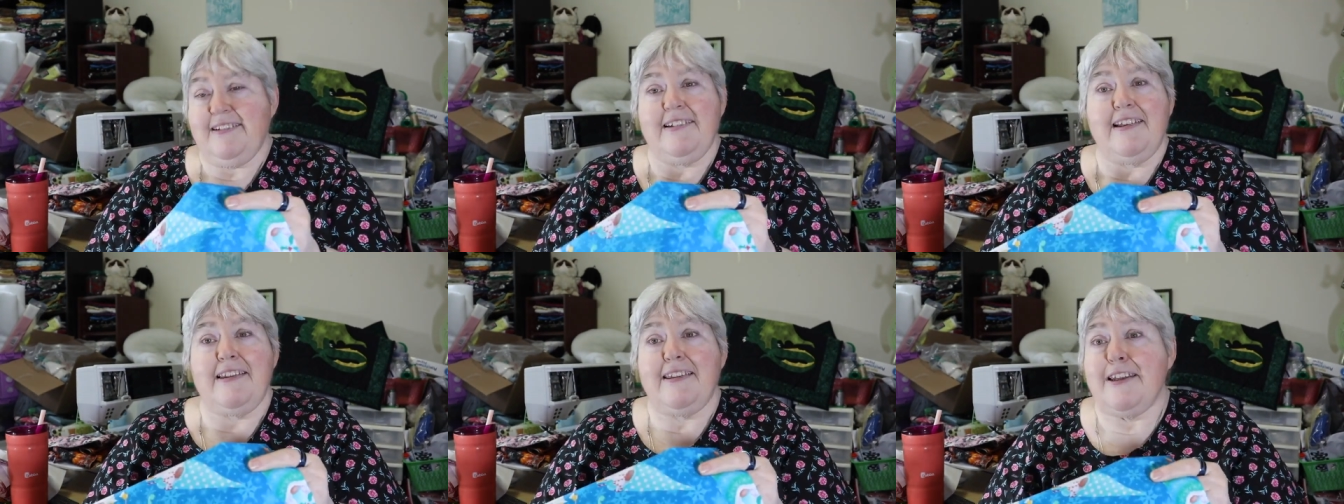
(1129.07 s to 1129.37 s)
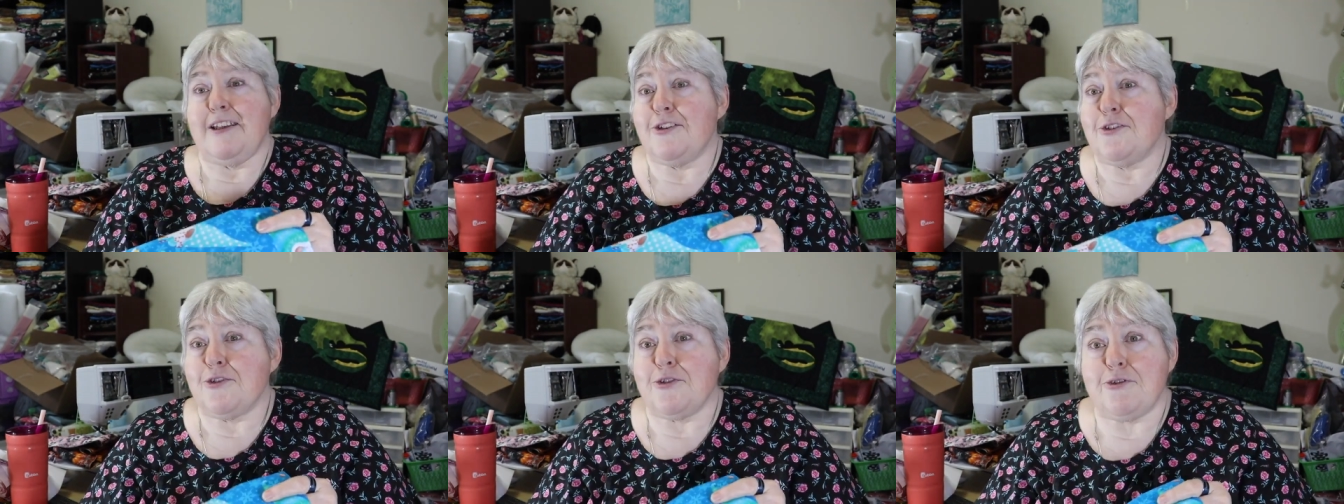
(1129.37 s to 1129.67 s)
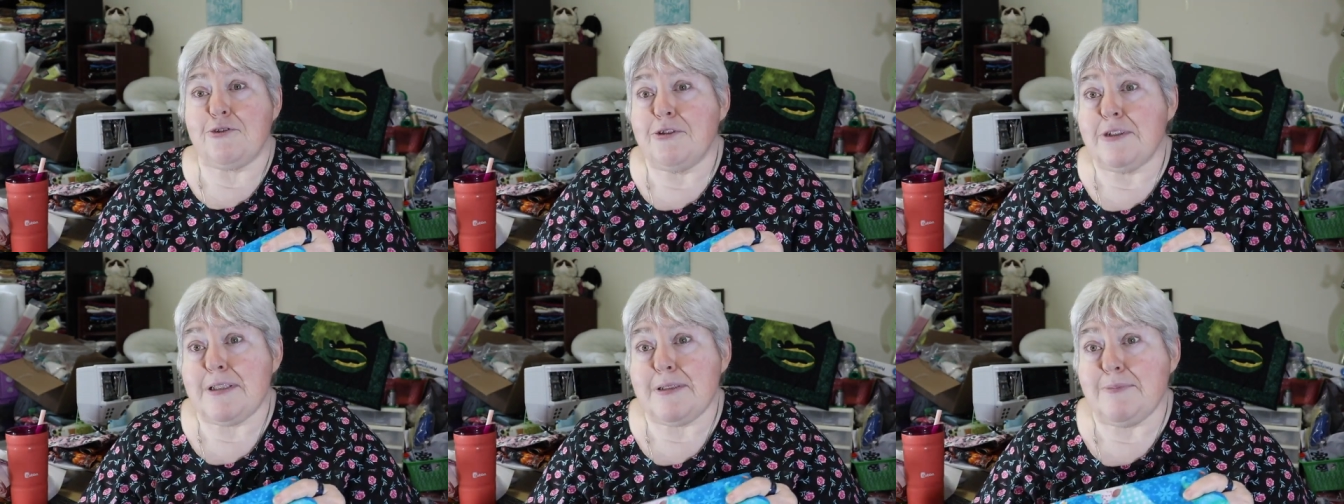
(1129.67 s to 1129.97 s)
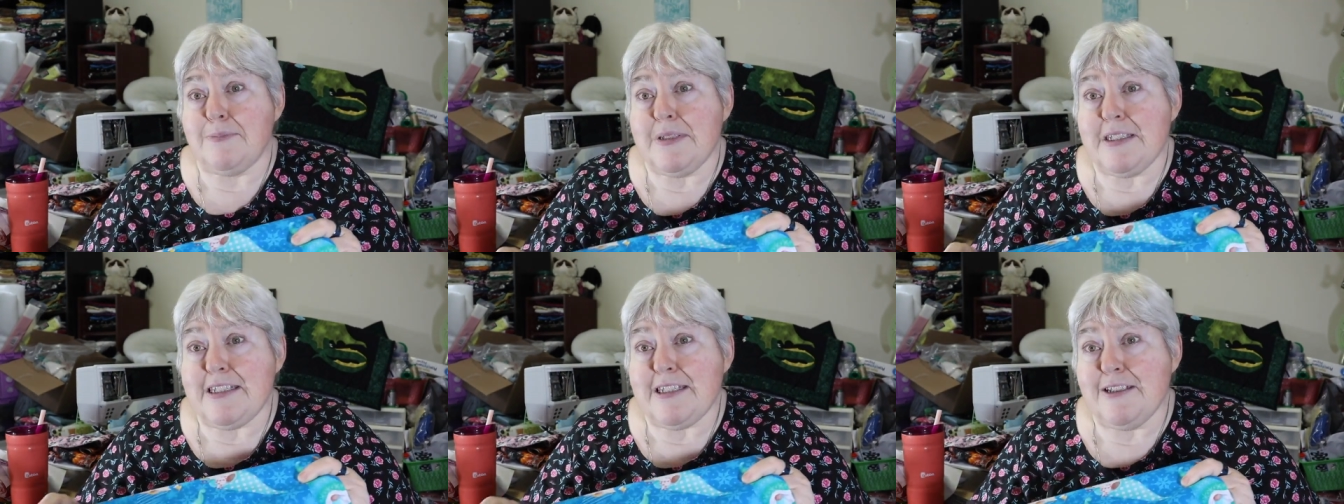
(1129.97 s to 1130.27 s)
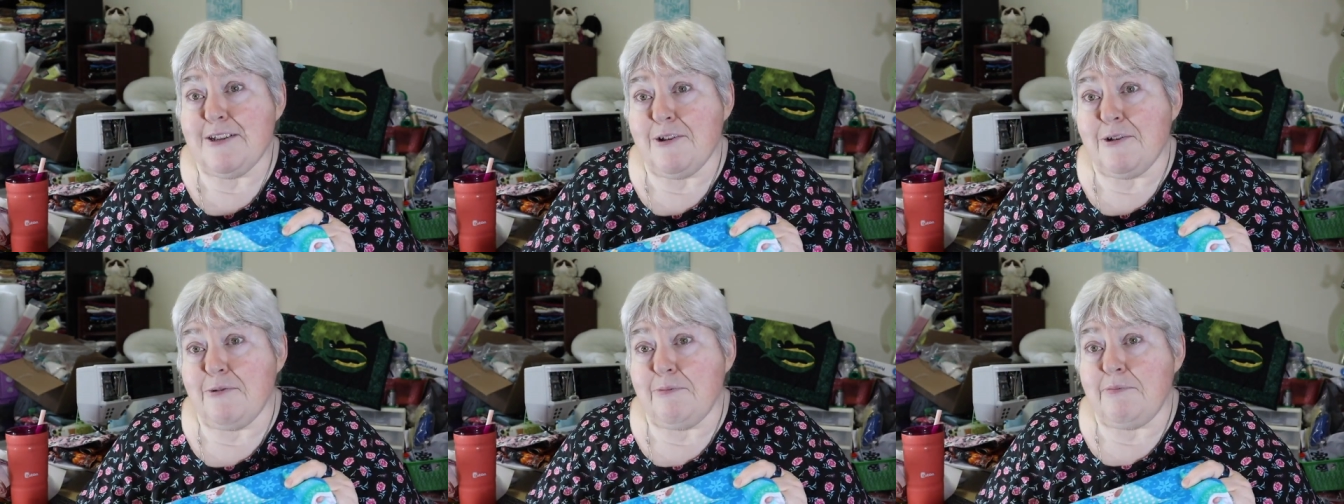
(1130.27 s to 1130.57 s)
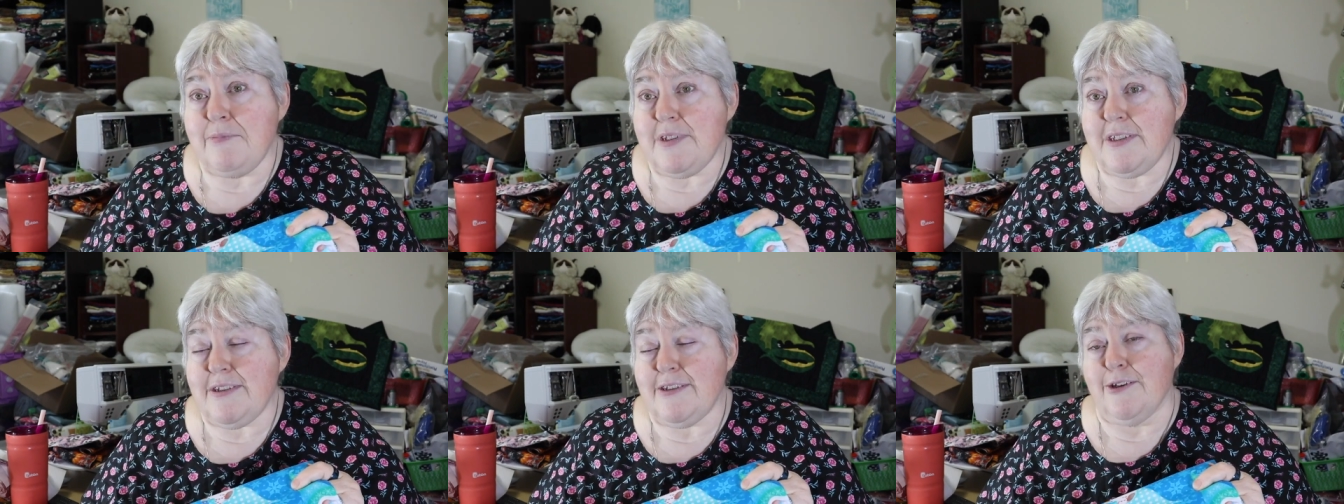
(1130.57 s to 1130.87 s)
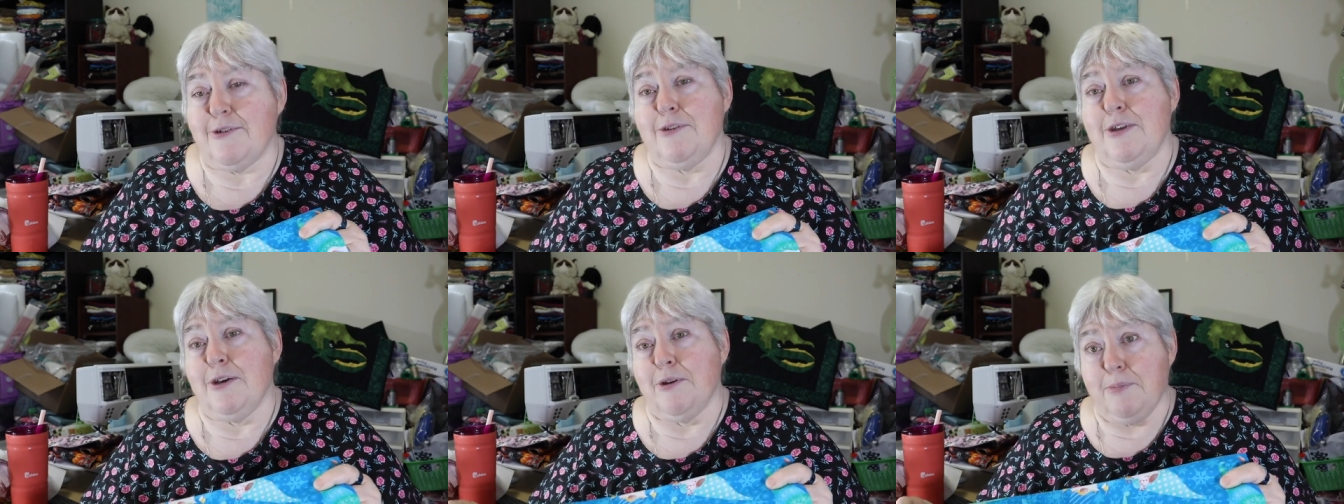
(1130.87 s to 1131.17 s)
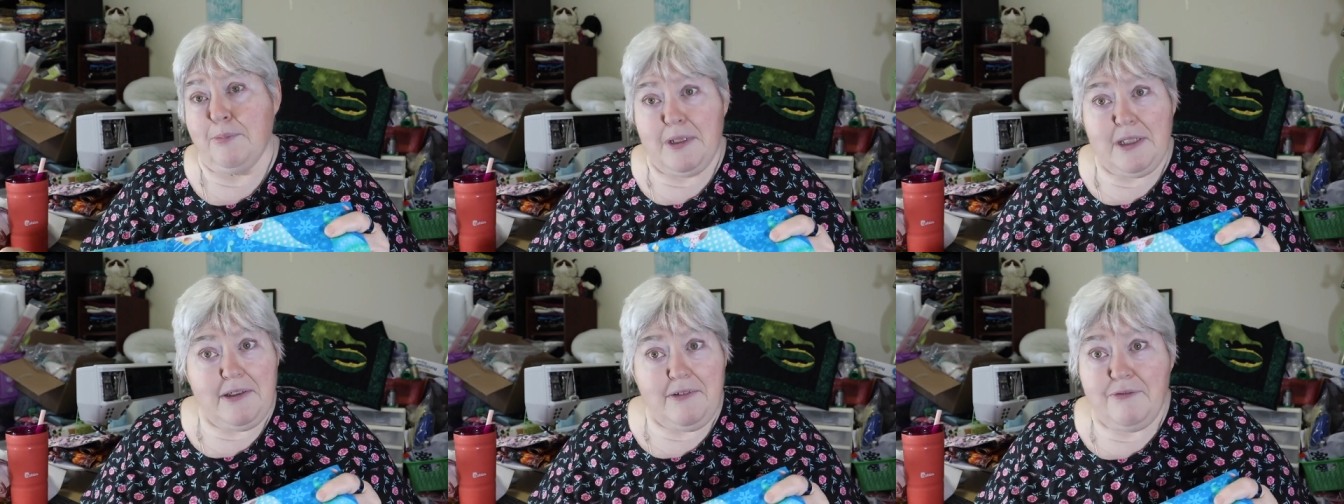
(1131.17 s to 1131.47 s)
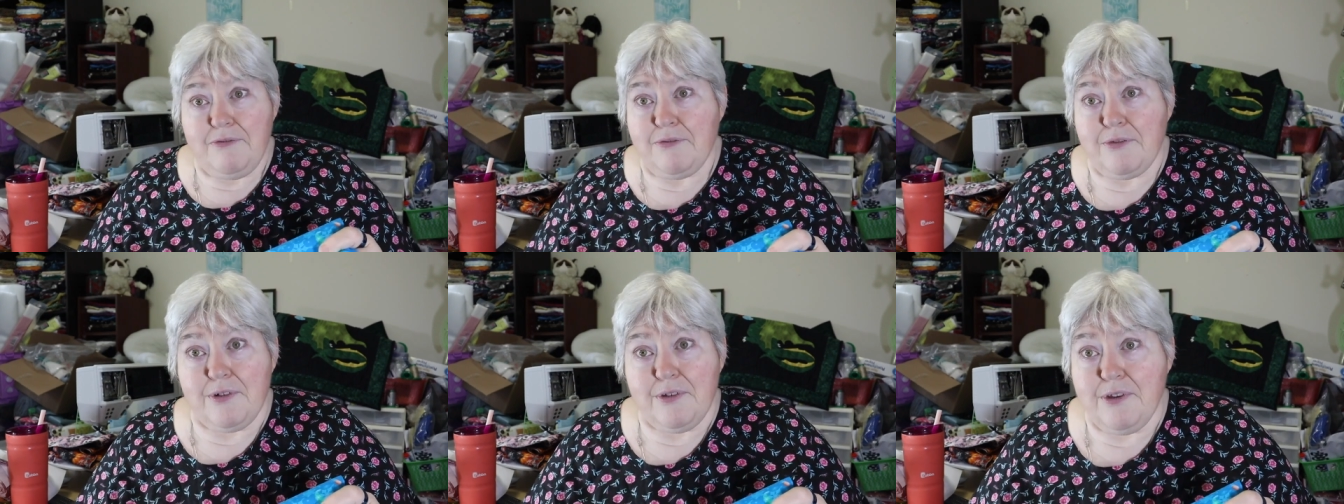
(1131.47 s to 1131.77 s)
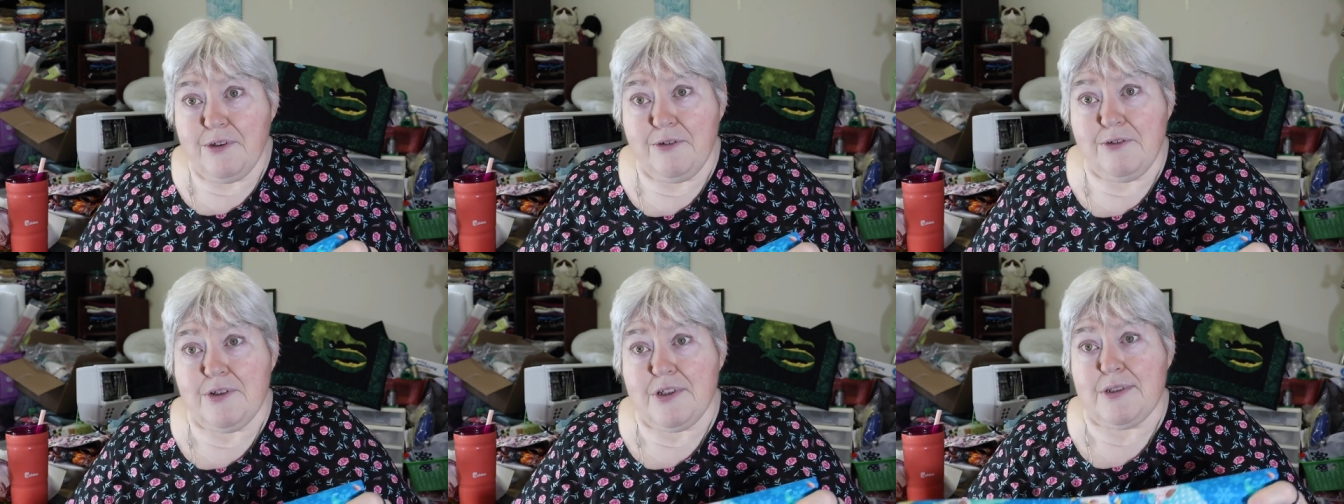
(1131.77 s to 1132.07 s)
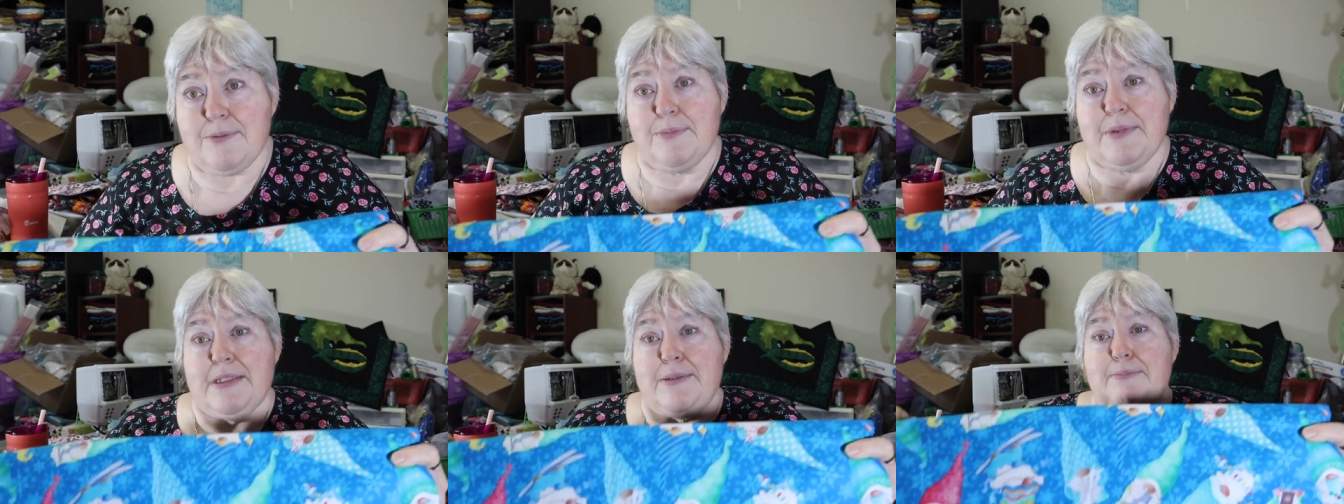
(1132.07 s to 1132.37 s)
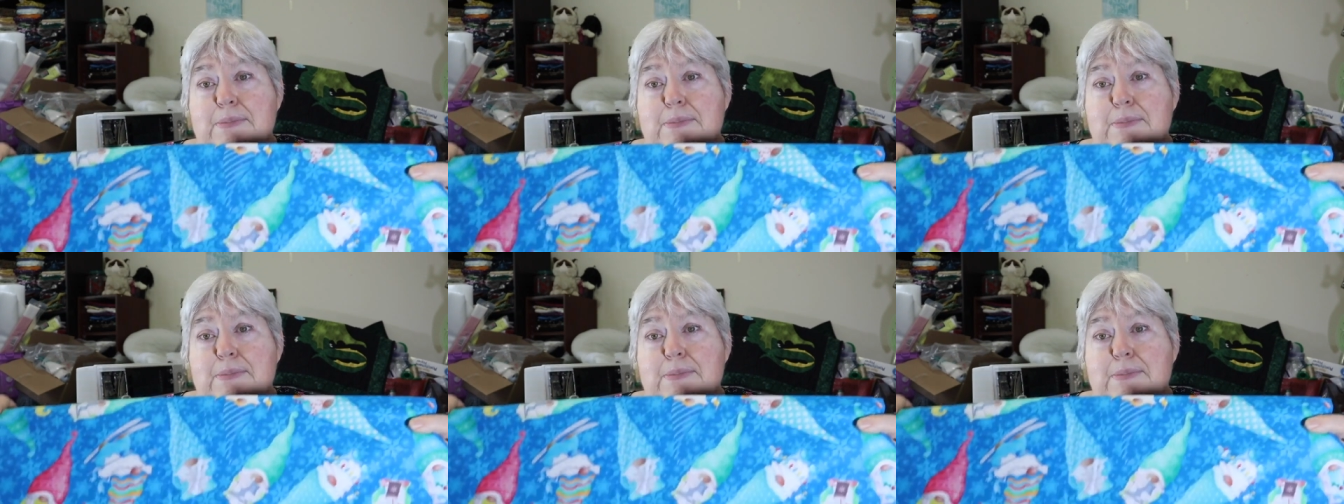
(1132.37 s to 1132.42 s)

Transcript: And these are Christmas gnomes, so they'll be for the Christmas